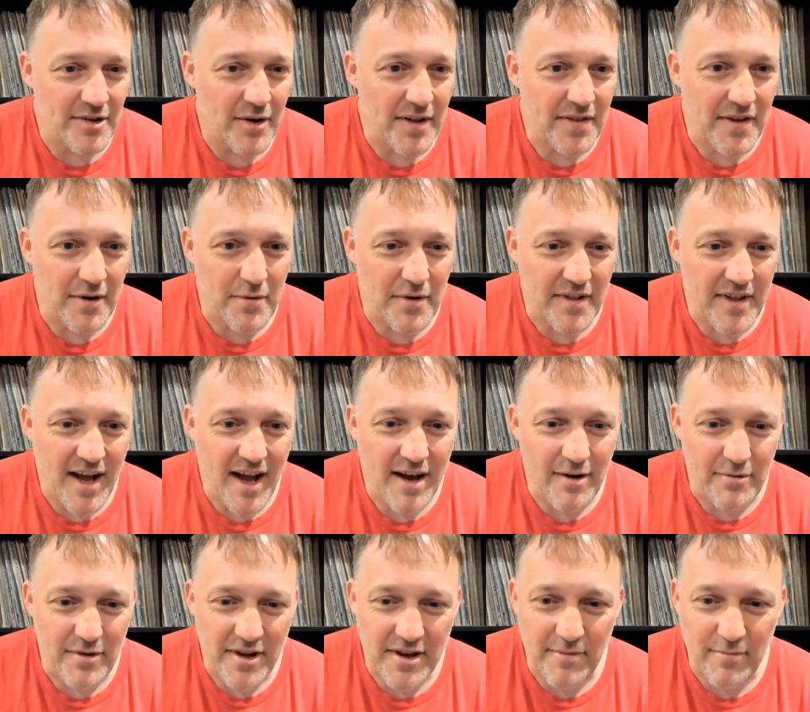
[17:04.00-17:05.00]
I think with
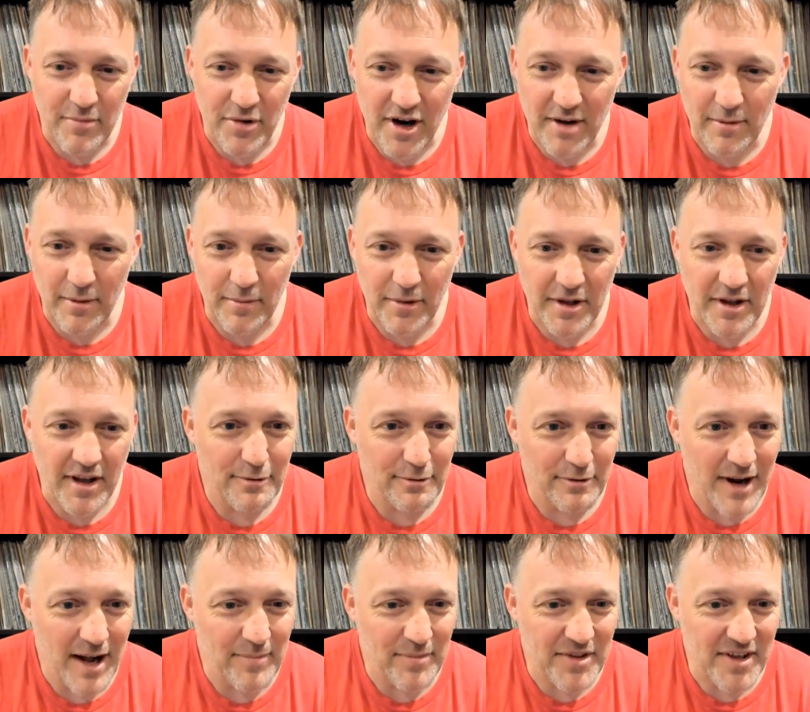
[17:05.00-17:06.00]
that, we can probably
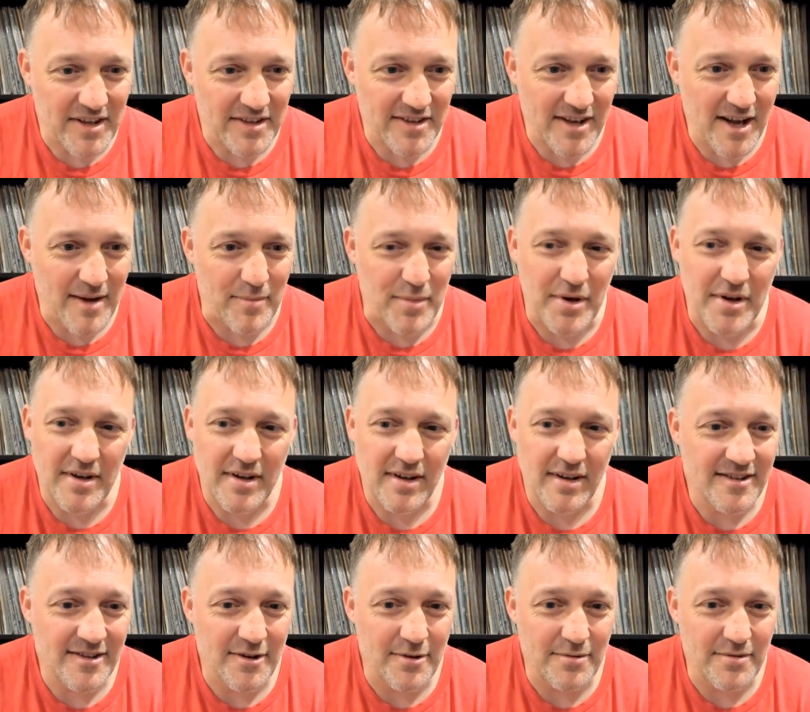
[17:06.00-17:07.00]
wrap things up.
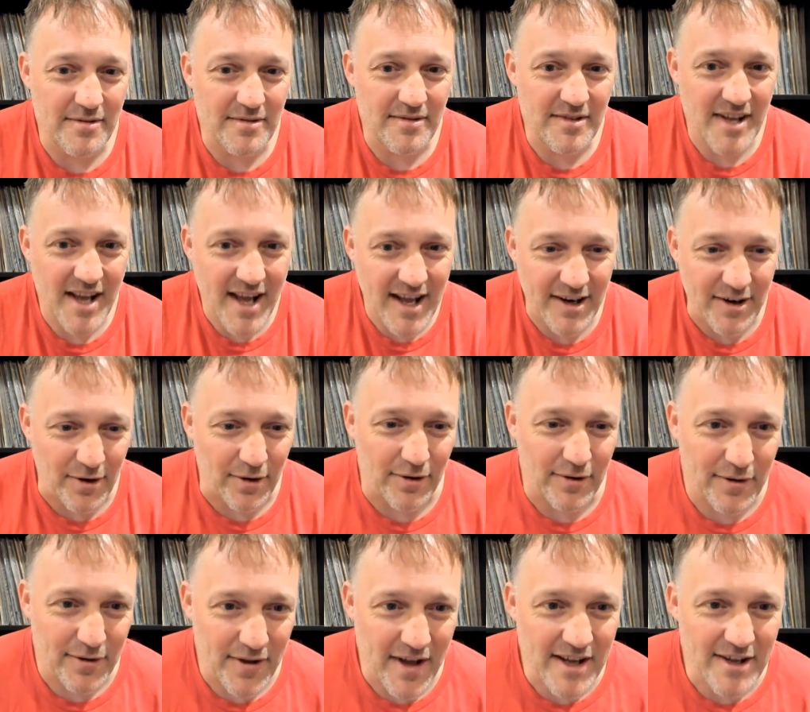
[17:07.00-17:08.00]
So, Daniel,
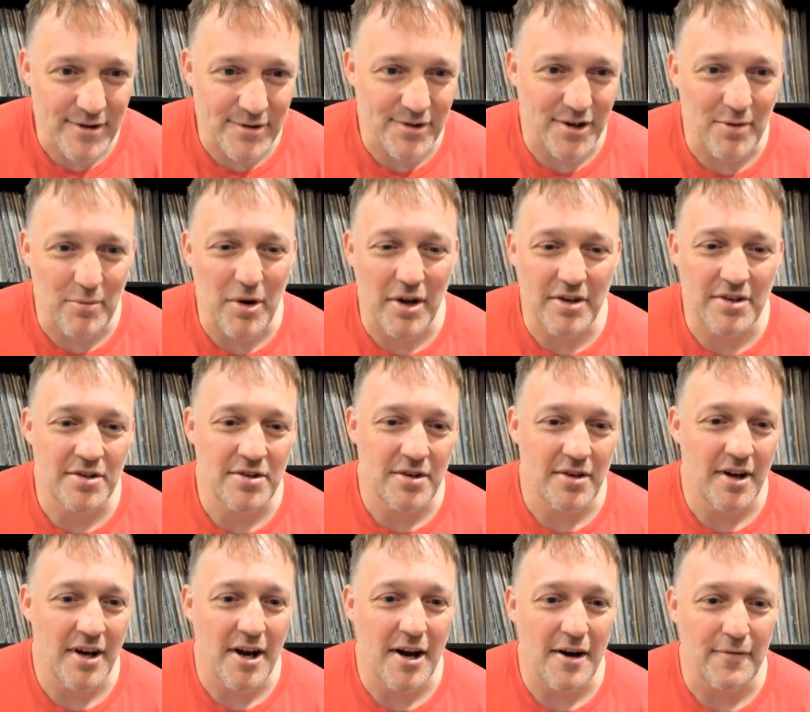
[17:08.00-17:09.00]
thank you so much
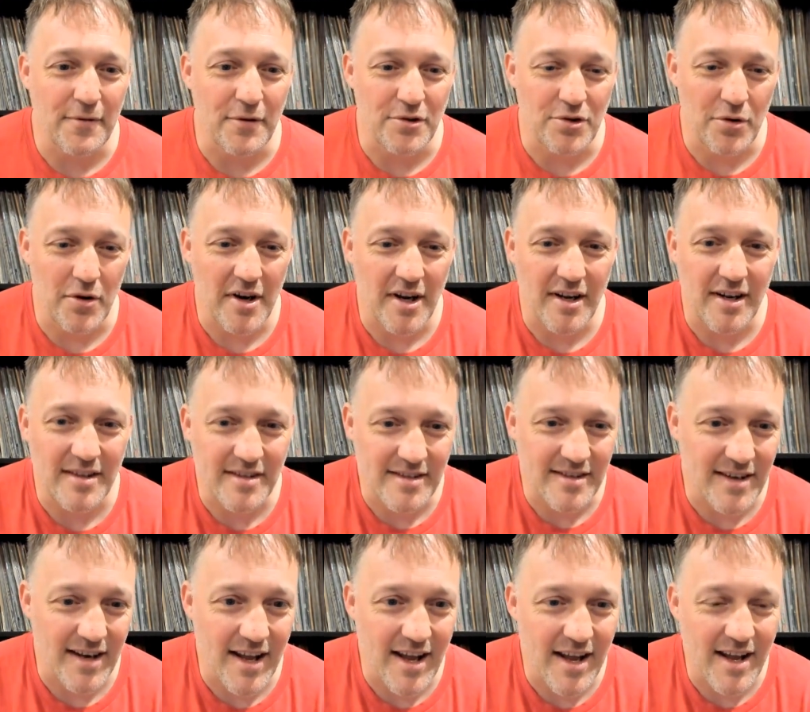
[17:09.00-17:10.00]
for joining us
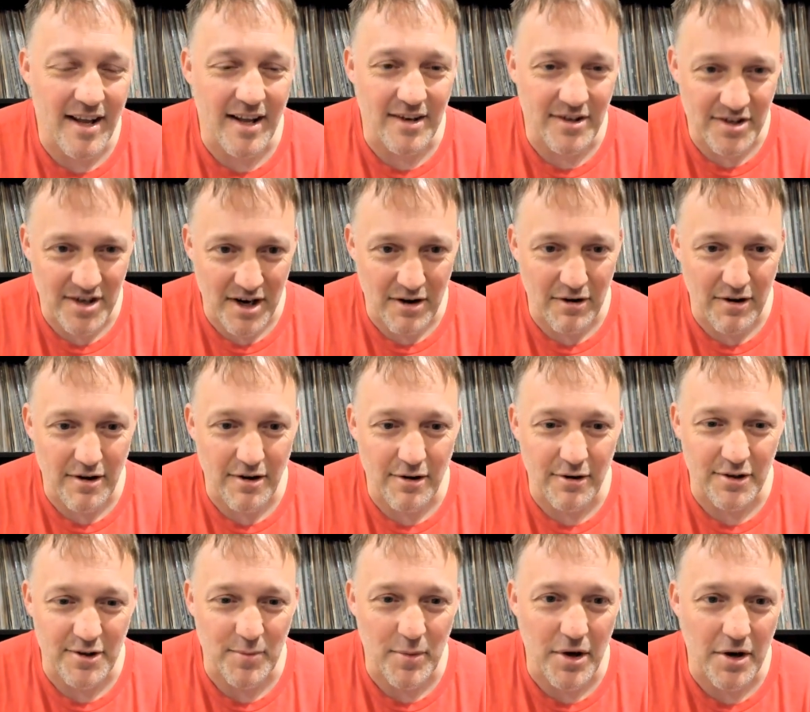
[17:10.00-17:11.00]
today and sharing your
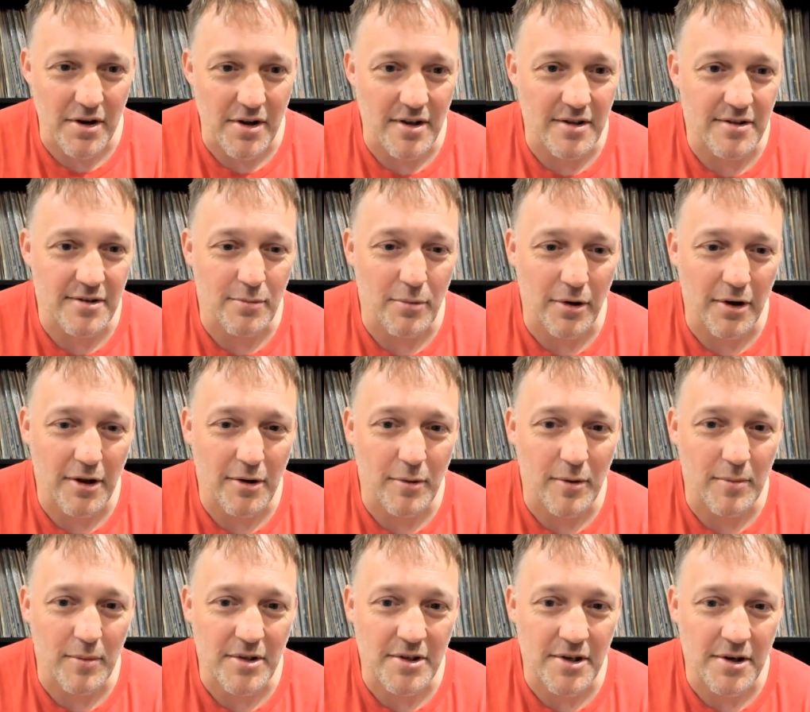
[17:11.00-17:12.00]
experience working with
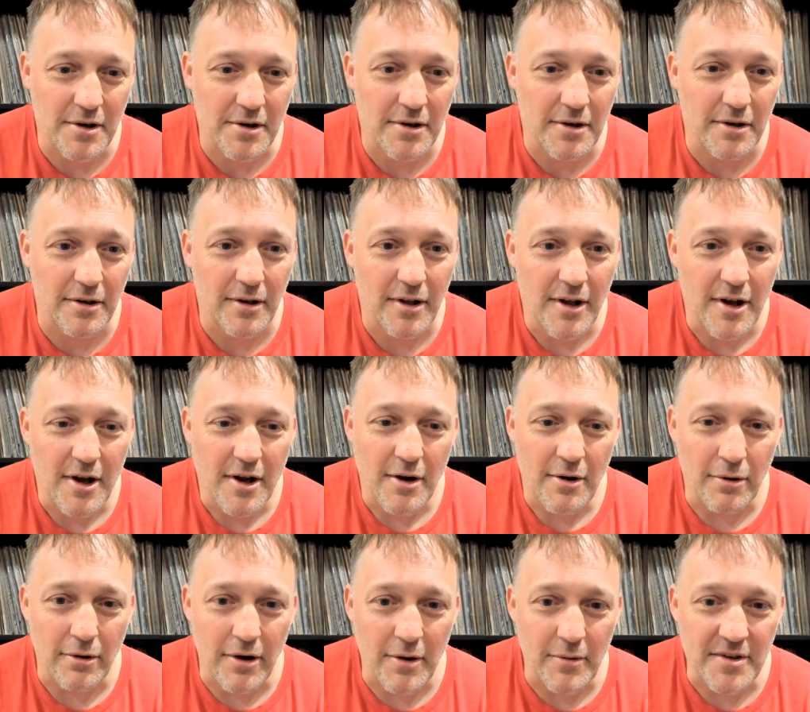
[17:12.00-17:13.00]
Material.
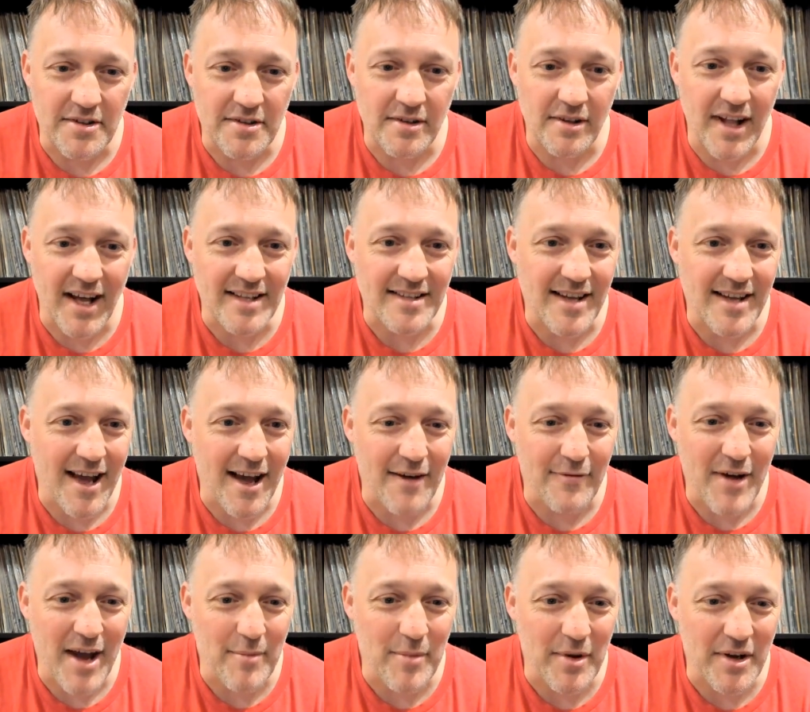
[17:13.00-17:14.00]
We're always glad to have
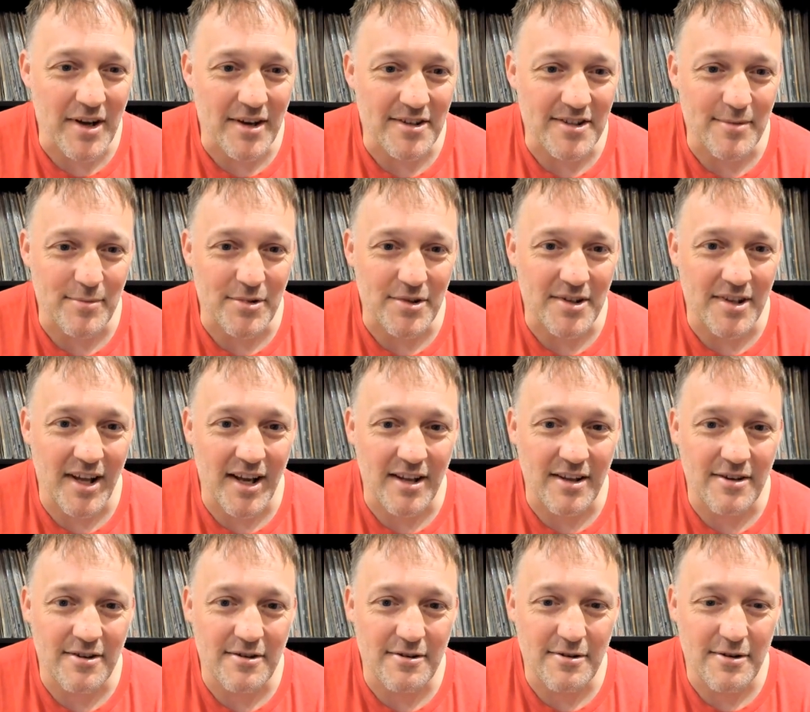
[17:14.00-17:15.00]
happy customers like
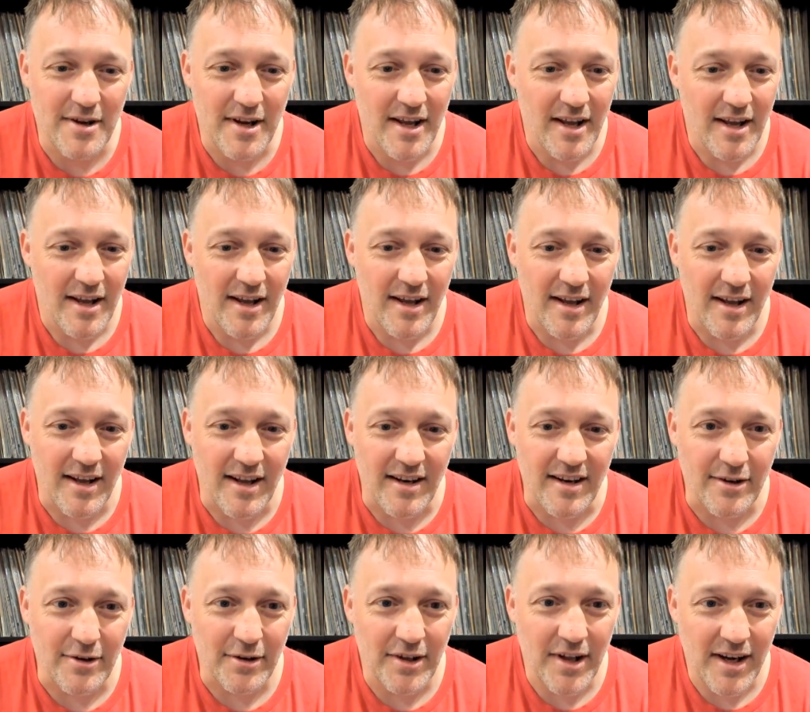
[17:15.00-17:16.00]
you, and
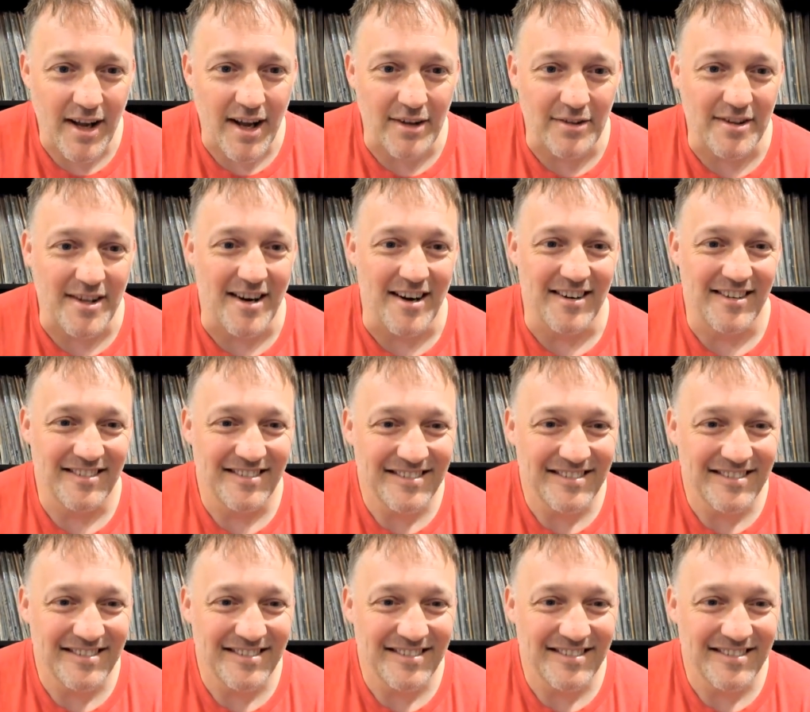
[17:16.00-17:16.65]
good luck out there.